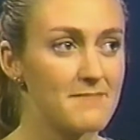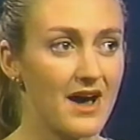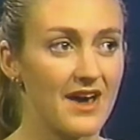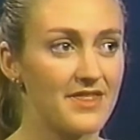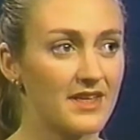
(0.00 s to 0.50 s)

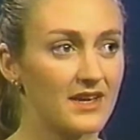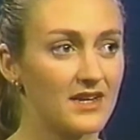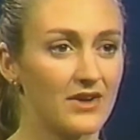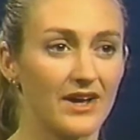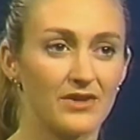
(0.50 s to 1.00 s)
I think,
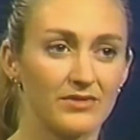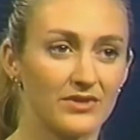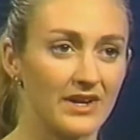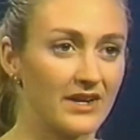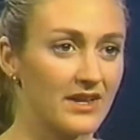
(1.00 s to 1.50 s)
I don't
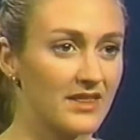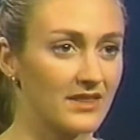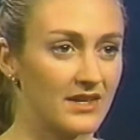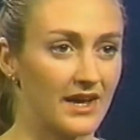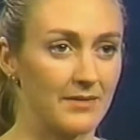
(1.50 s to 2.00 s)
regret anything
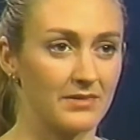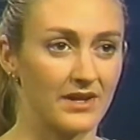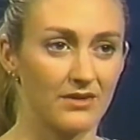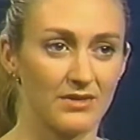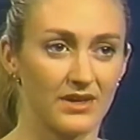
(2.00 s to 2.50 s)
that happened.
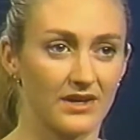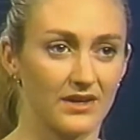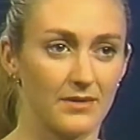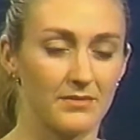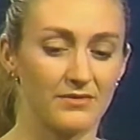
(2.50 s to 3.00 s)
I don't think
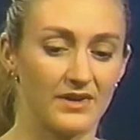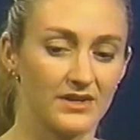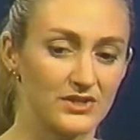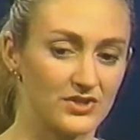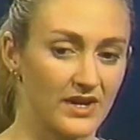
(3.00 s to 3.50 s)
if I
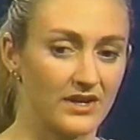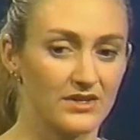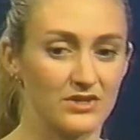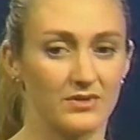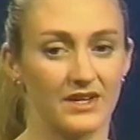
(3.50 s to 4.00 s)
didn't train
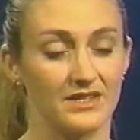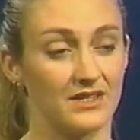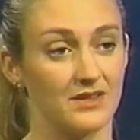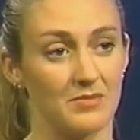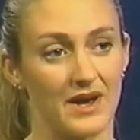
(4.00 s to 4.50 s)
and do what I did
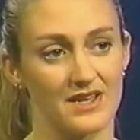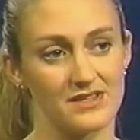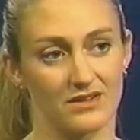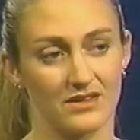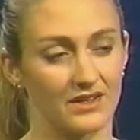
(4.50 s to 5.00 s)
in the past,
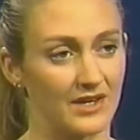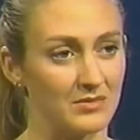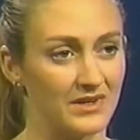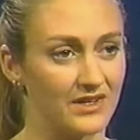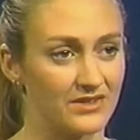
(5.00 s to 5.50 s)
I don't think I'd
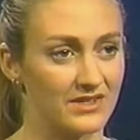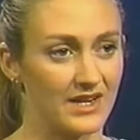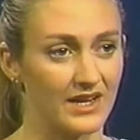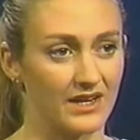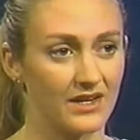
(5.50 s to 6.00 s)
be here
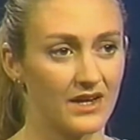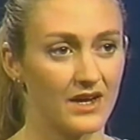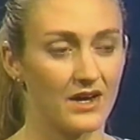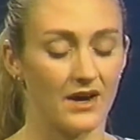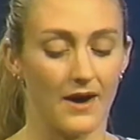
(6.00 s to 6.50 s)
today.
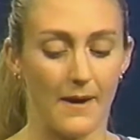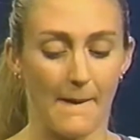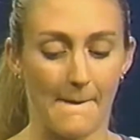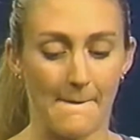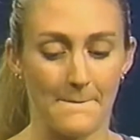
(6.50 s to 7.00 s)

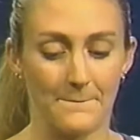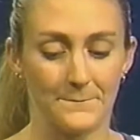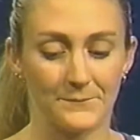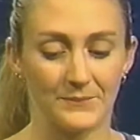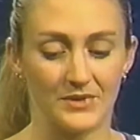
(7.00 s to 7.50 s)

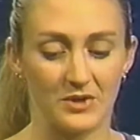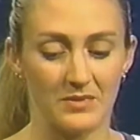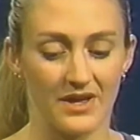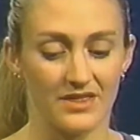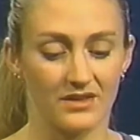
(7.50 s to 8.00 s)

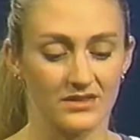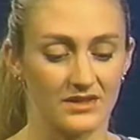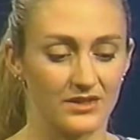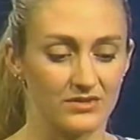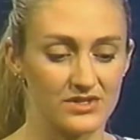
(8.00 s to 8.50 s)
But I think
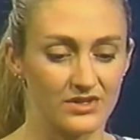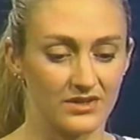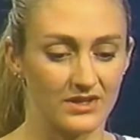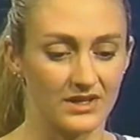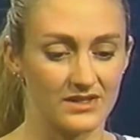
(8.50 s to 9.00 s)
that there were
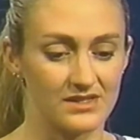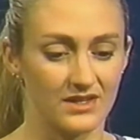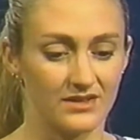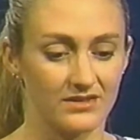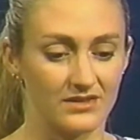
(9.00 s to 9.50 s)
certain things
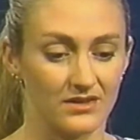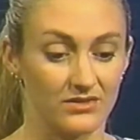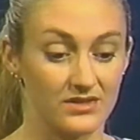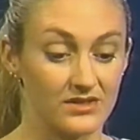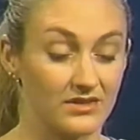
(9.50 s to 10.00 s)
that,
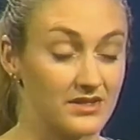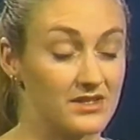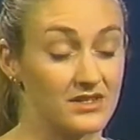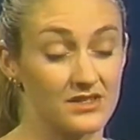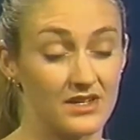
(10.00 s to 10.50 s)
certain
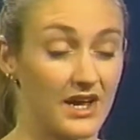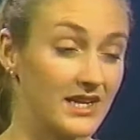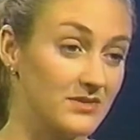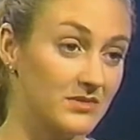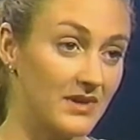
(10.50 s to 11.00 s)
decisions that
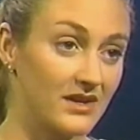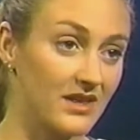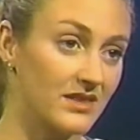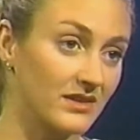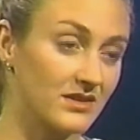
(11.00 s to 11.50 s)
had to be made, and I
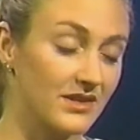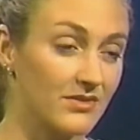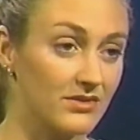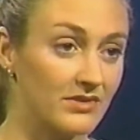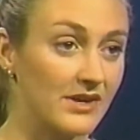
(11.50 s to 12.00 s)
think that they
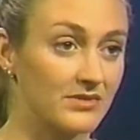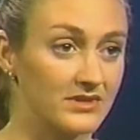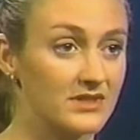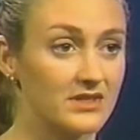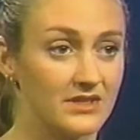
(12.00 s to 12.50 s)
were the right ones to do.